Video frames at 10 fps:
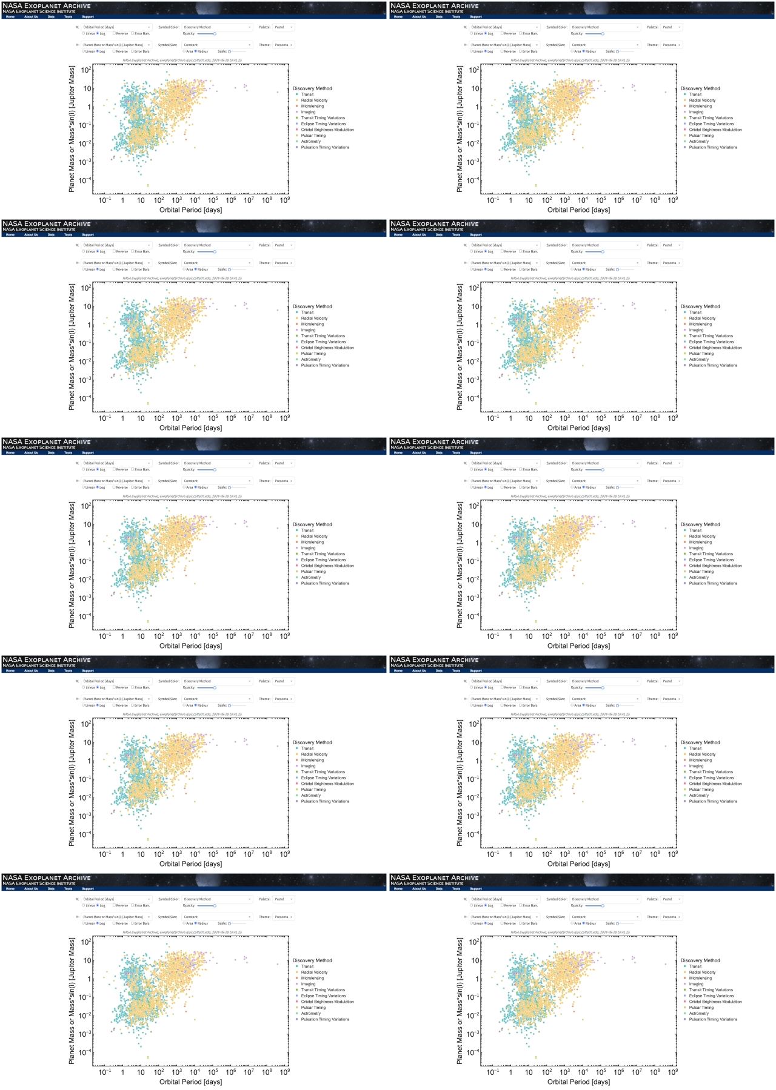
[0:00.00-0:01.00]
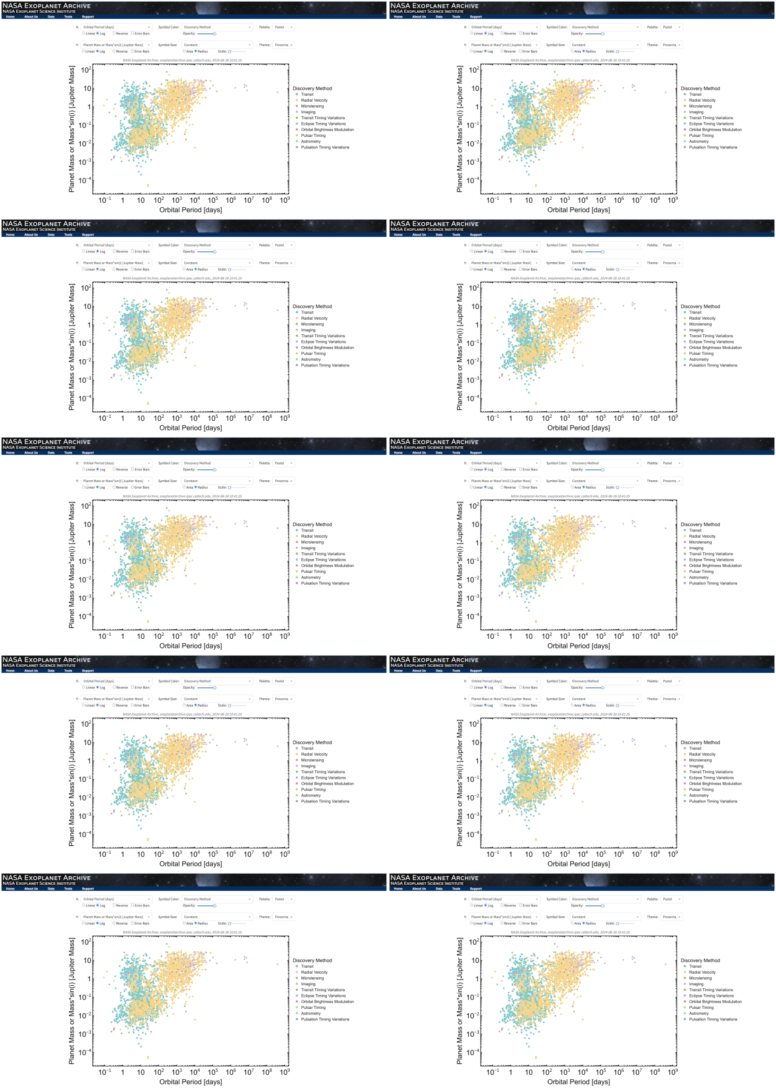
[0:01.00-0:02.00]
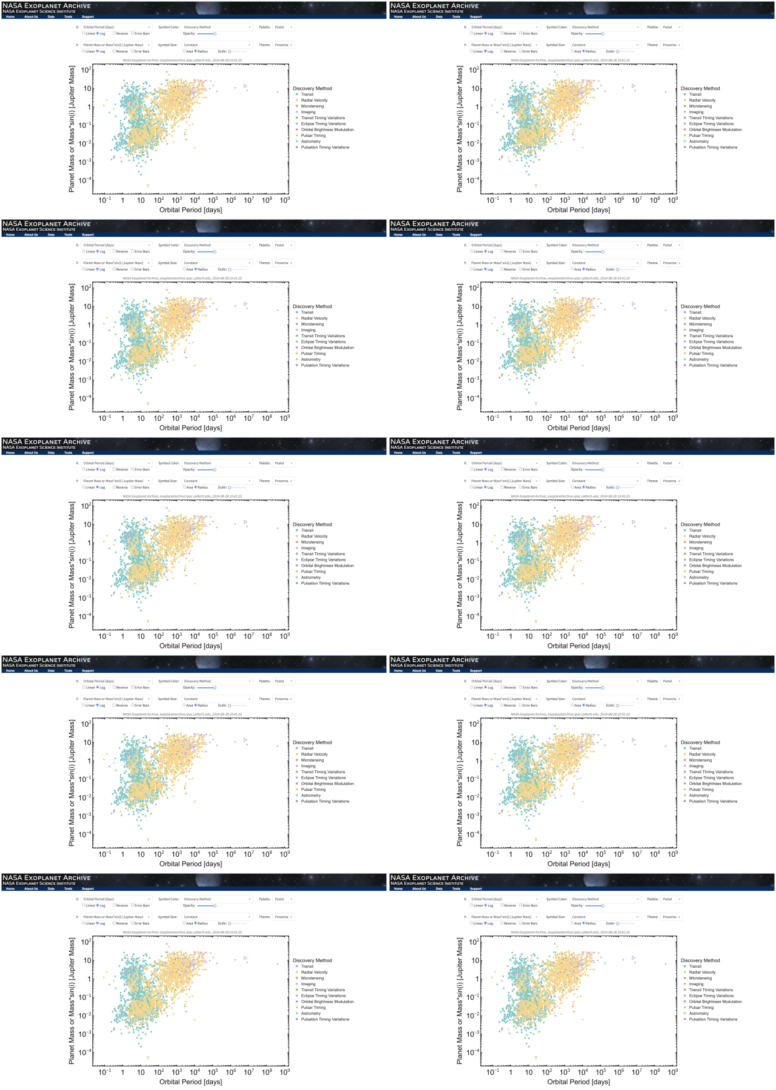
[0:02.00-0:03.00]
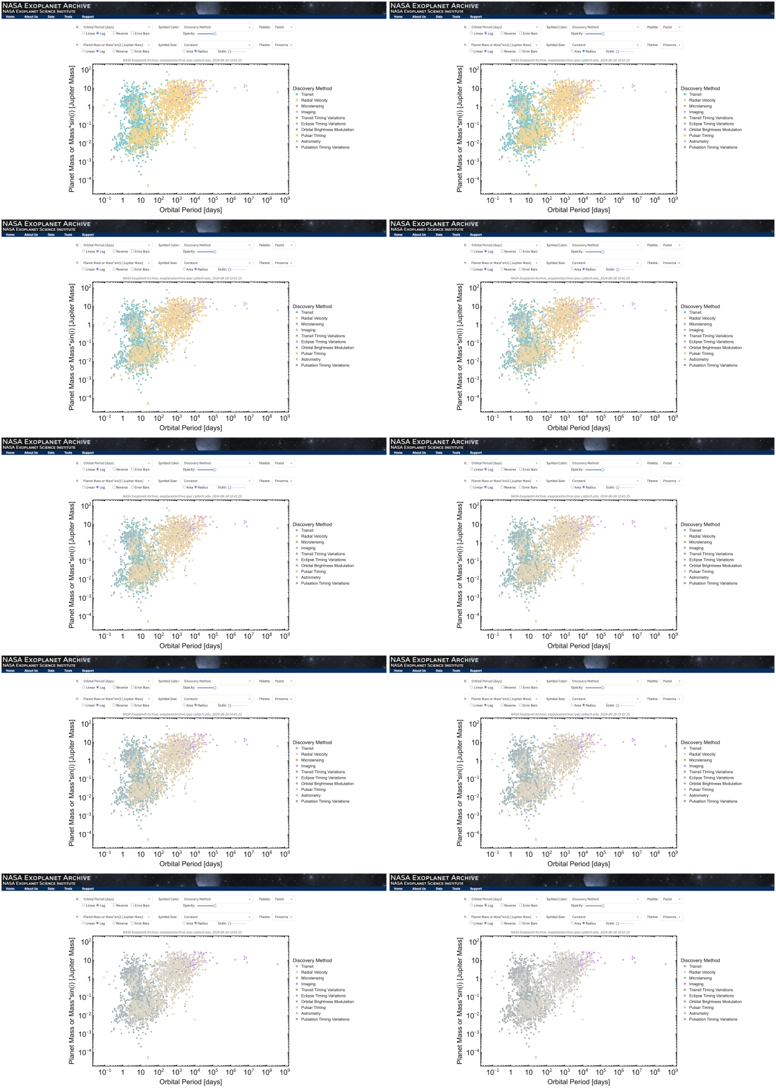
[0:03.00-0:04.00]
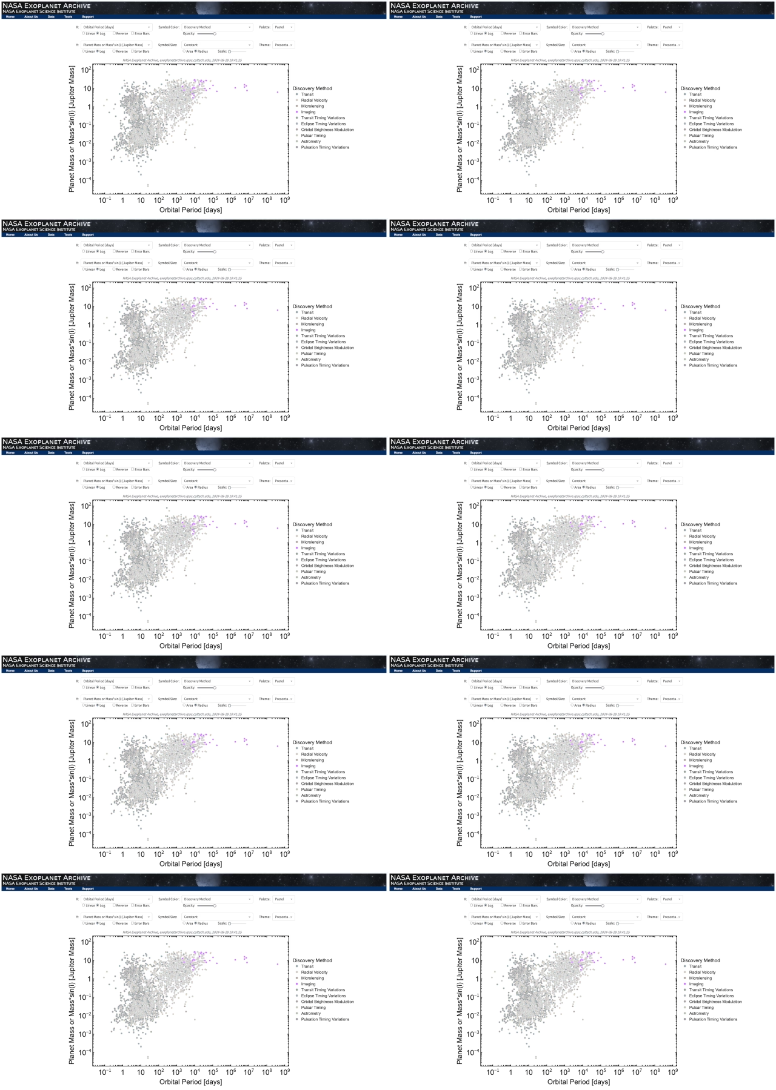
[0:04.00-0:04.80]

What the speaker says: No face is visible, so there are no lips to read.